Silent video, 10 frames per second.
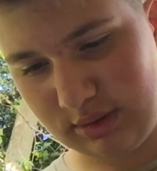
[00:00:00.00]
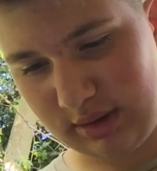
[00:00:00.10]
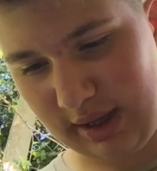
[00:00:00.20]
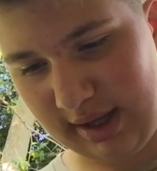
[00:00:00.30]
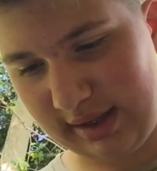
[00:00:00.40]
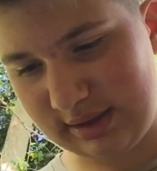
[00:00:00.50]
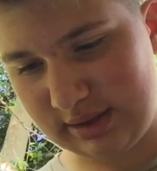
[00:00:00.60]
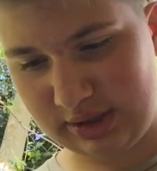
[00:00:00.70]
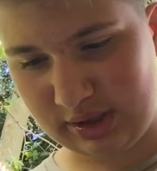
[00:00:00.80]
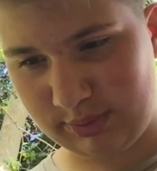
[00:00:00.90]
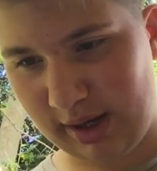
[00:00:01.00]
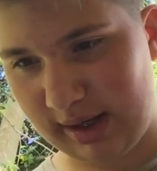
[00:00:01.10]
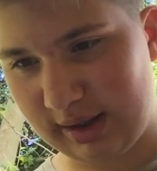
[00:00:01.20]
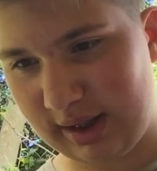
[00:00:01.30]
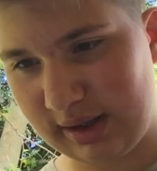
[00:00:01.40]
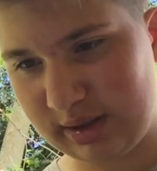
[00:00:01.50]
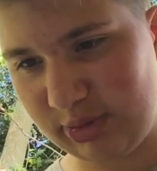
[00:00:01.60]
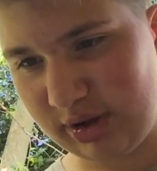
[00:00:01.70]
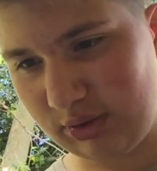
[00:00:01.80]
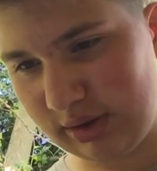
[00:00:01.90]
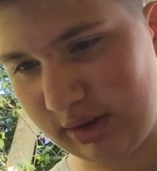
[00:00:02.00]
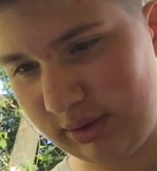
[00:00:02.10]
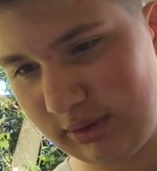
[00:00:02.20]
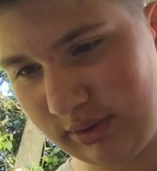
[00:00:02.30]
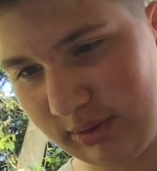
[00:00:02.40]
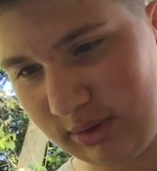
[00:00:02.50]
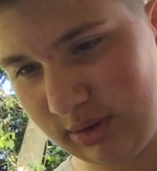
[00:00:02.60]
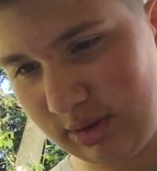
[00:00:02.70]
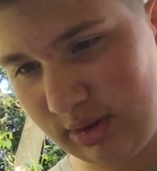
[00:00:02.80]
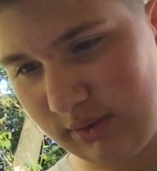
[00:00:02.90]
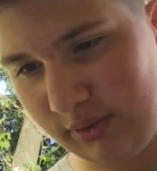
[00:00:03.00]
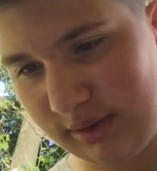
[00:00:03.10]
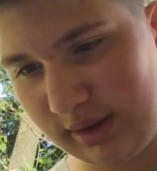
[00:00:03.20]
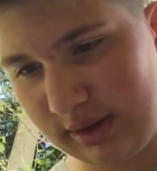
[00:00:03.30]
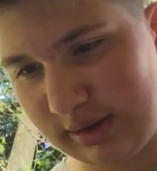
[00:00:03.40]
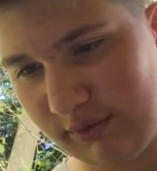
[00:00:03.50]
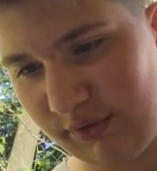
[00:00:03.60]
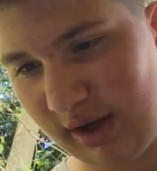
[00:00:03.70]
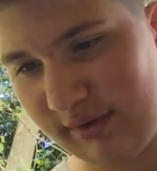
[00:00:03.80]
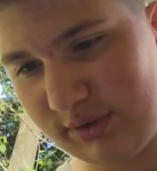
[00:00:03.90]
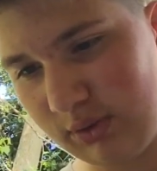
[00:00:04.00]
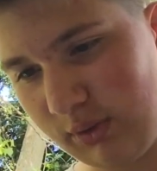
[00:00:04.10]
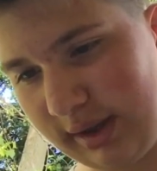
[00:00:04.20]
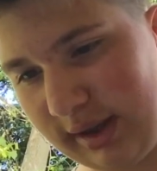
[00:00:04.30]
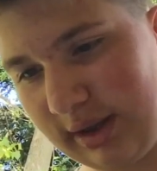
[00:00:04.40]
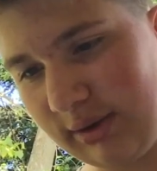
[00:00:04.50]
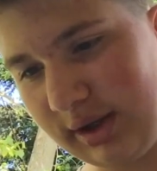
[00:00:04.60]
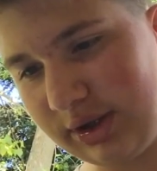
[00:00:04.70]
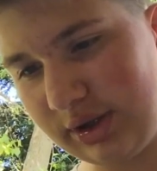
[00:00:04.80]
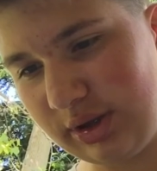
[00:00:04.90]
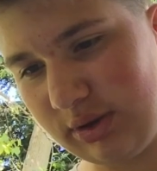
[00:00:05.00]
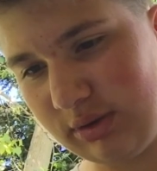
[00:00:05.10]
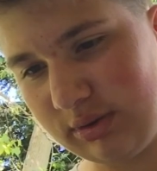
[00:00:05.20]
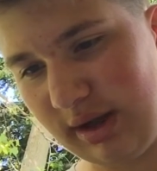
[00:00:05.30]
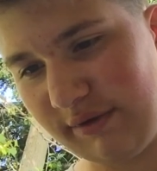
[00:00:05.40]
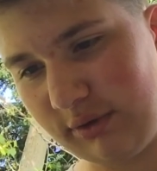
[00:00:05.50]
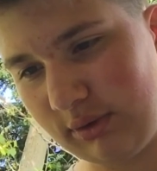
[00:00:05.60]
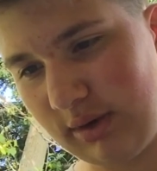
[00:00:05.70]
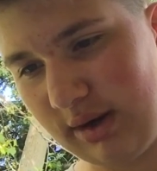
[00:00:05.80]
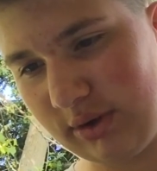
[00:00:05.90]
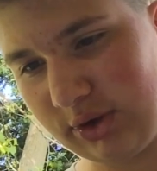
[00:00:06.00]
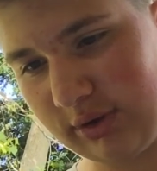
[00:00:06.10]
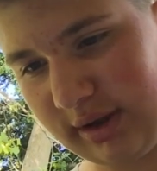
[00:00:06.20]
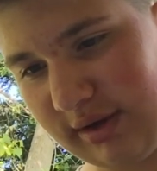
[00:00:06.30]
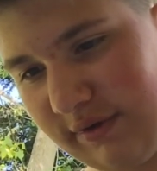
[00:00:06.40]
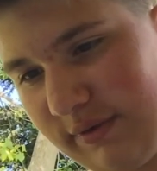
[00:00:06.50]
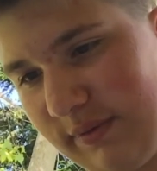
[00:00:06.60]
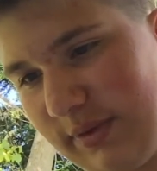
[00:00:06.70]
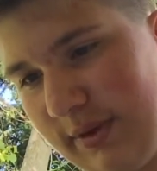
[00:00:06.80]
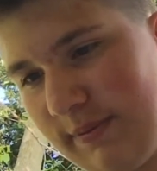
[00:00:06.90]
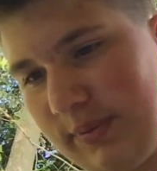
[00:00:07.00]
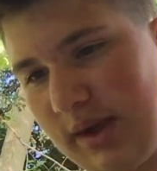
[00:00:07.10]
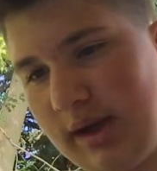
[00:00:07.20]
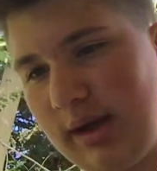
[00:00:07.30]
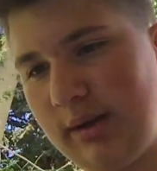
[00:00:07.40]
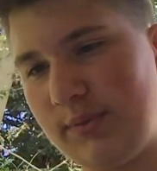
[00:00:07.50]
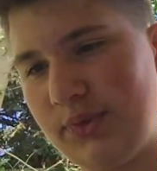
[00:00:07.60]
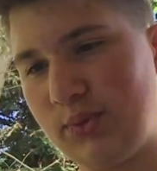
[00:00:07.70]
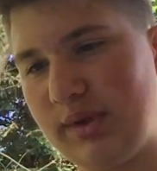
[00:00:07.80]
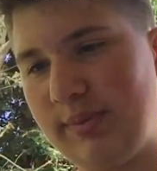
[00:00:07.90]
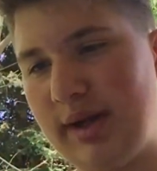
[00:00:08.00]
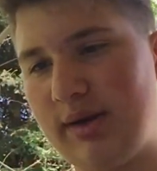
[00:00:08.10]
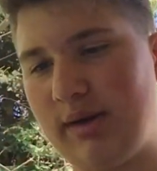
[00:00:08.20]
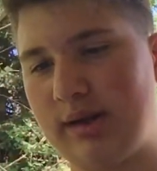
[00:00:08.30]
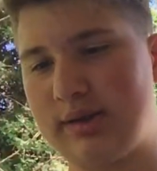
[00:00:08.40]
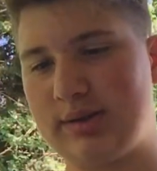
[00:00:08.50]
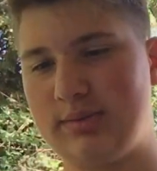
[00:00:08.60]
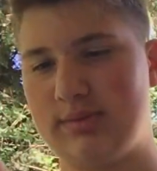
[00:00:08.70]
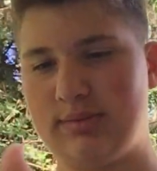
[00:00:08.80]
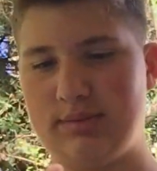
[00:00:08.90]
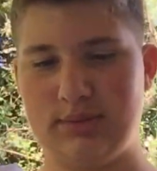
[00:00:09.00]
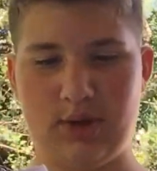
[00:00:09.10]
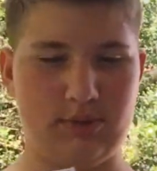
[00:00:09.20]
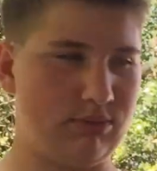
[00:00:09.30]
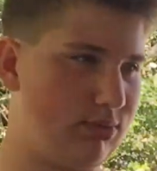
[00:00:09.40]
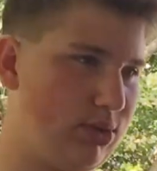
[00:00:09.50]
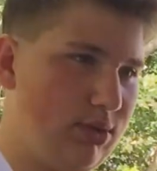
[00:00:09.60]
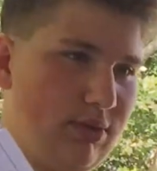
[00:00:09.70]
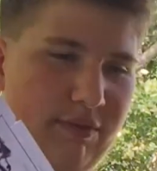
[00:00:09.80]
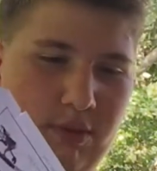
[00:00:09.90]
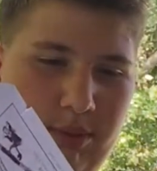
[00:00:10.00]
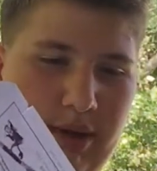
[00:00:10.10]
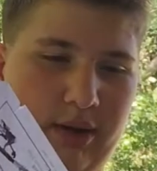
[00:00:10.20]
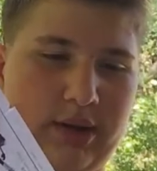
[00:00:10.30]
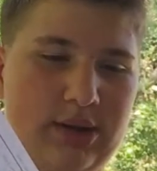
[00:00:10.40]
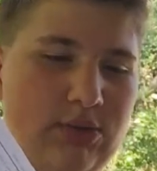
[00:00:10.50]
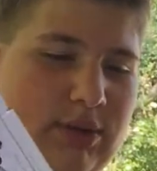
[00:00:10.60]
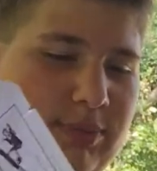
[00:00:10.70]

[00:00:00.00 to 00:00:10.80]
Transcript: Case is just patty case spinning reel. It's 5 to 1 gear ratio, left or right retrieve, and 3 bearings. No, 4 bearings, 3